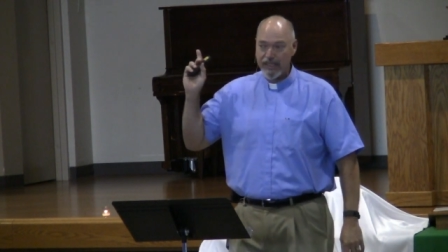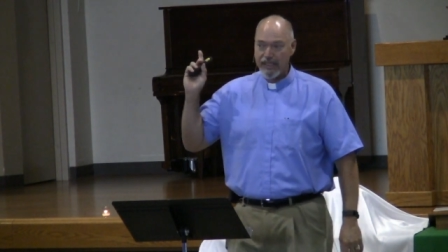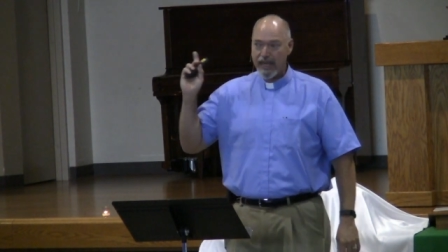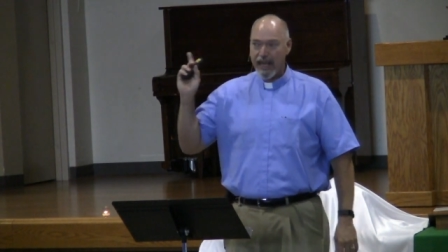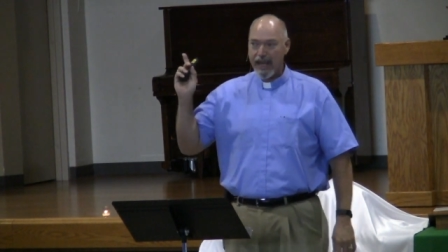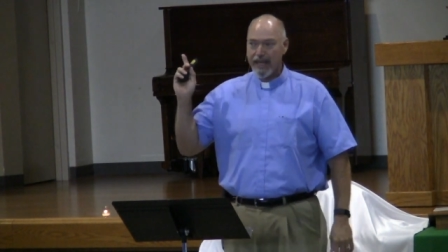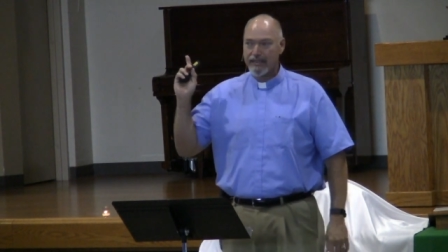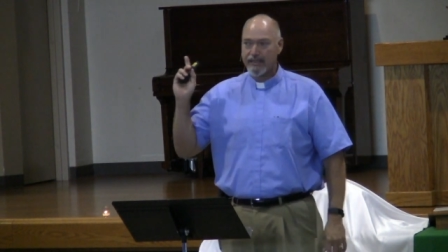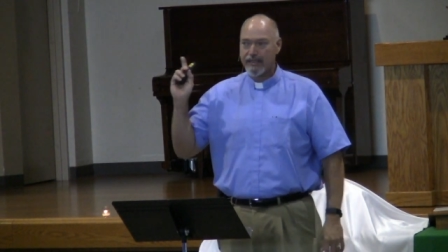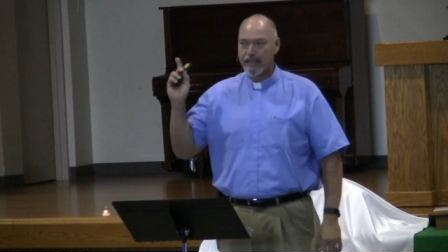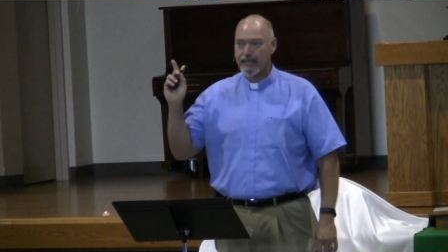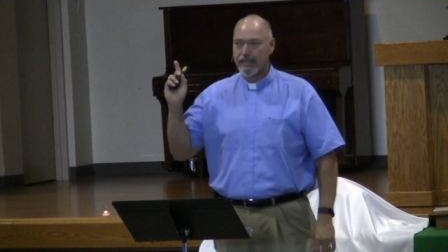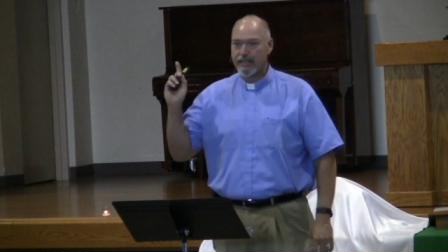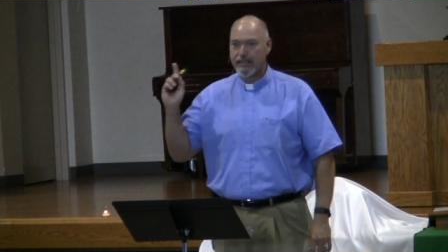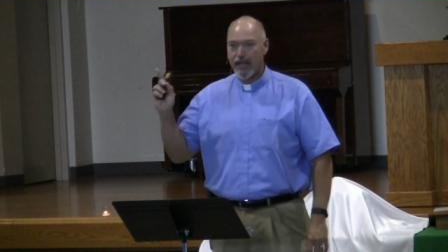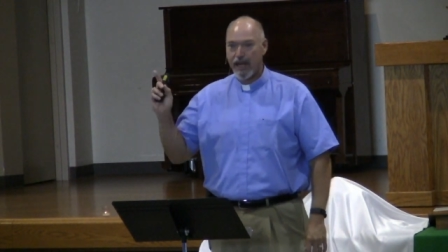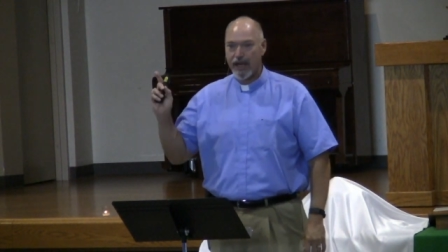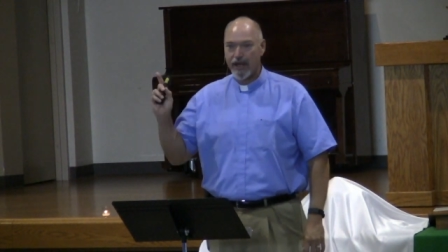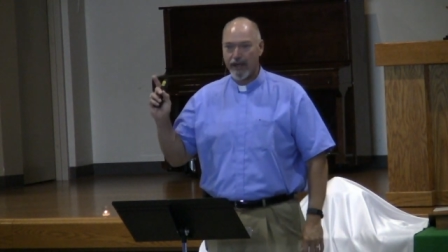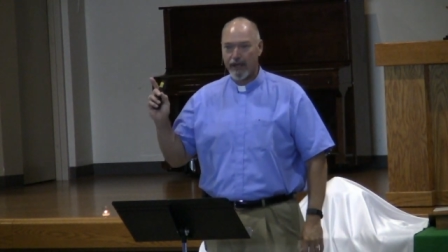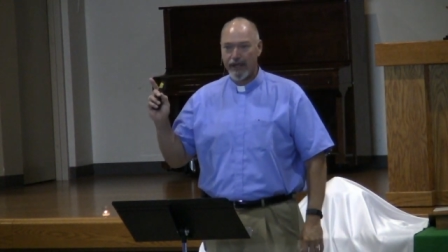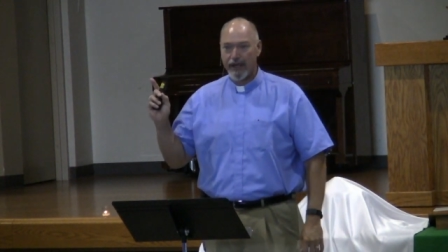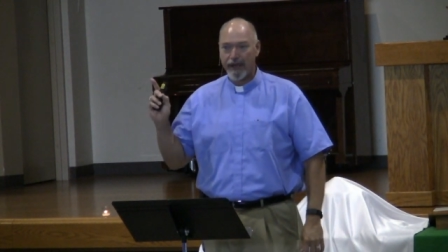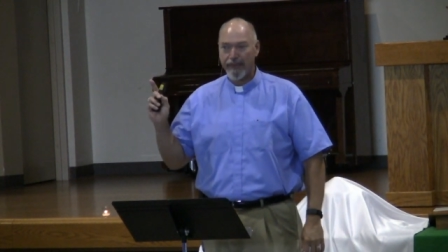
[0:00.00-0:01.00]

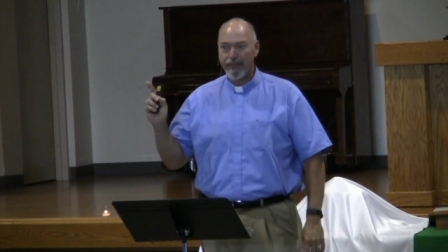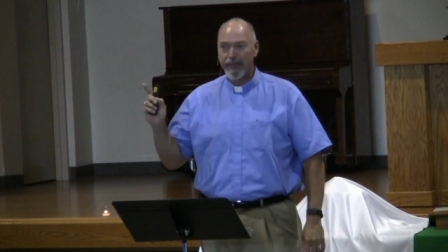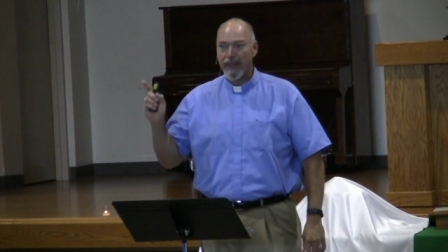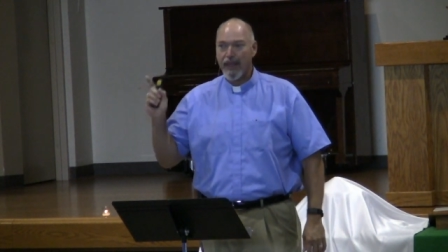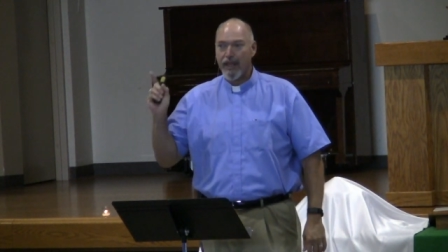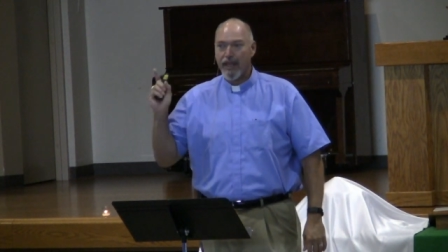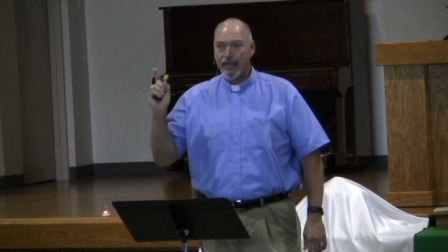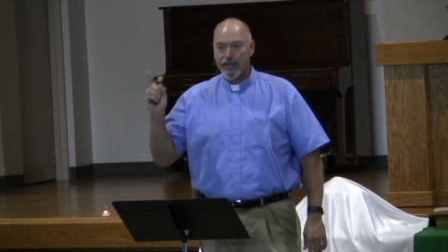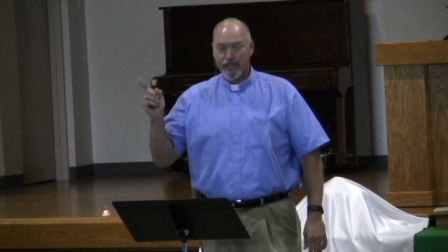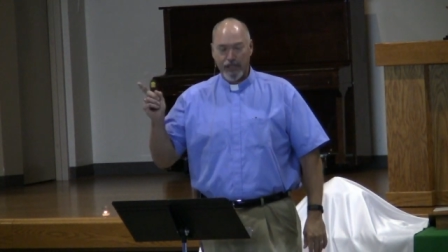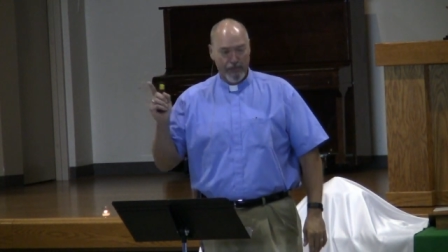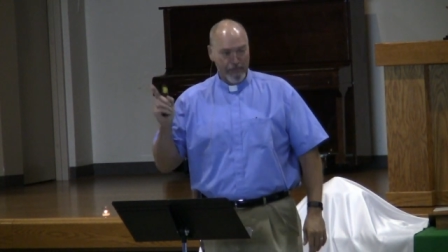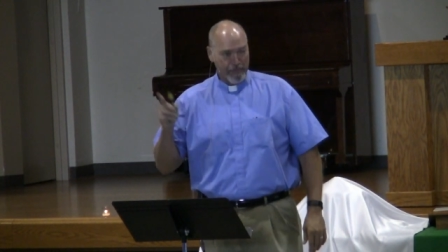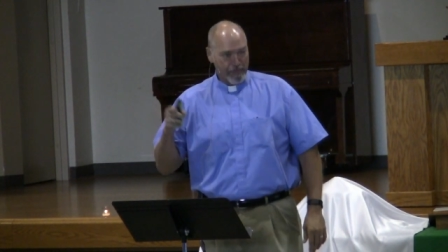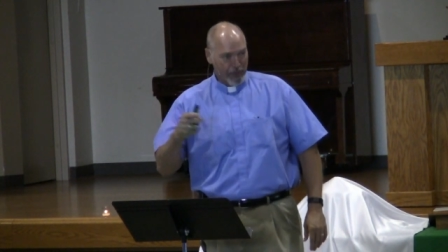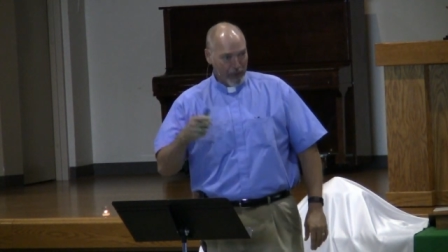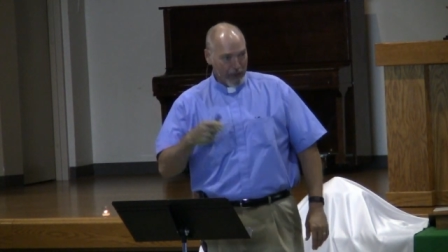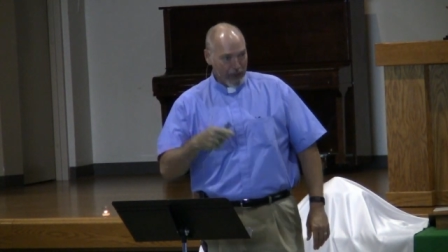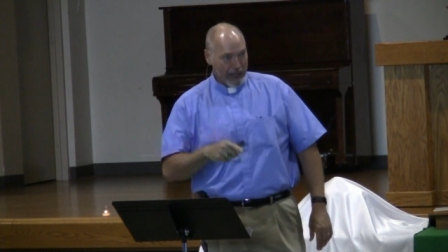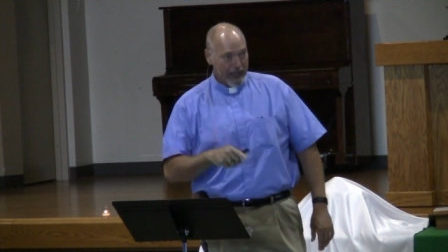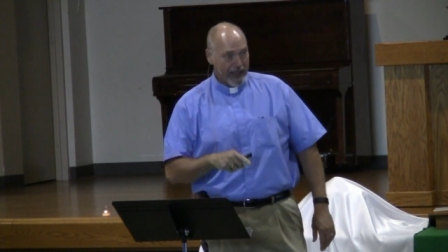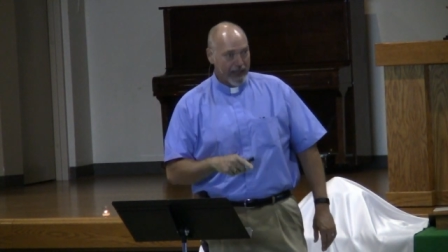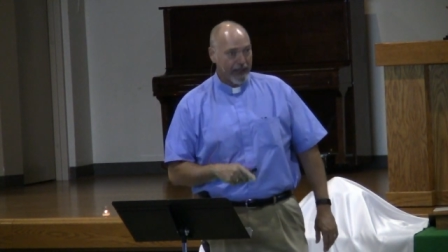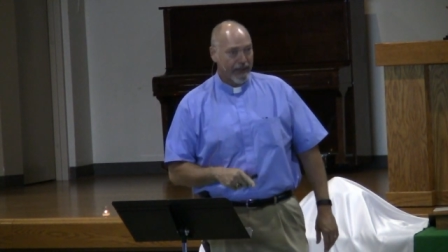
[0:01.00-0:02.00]
necessary to
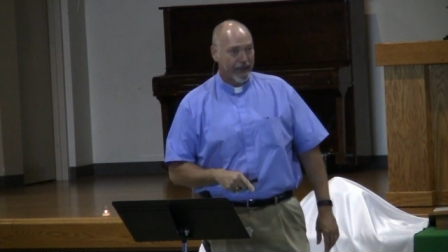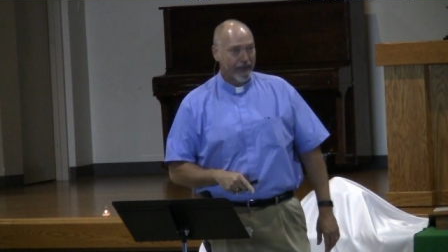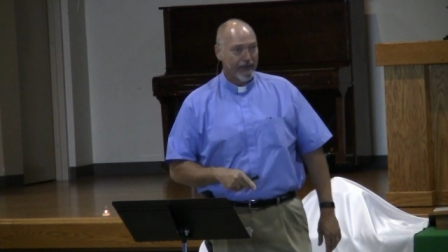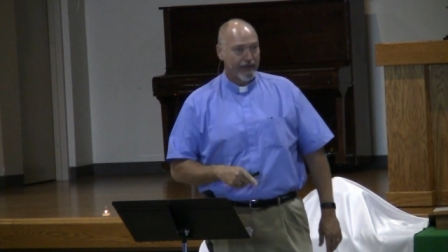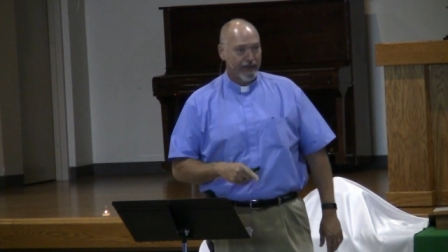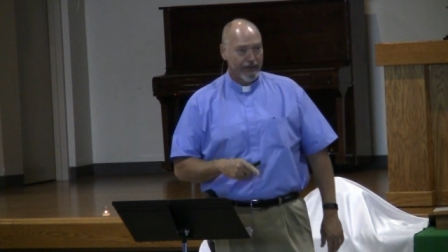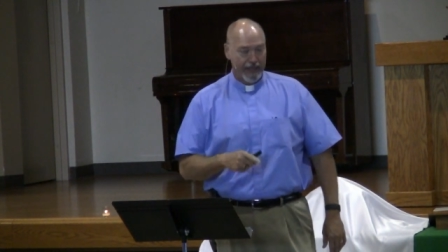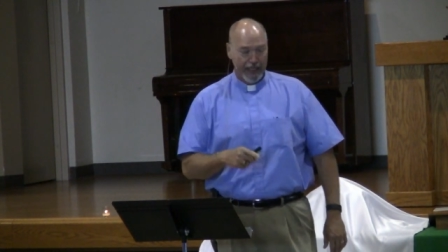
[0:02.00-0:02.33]
bring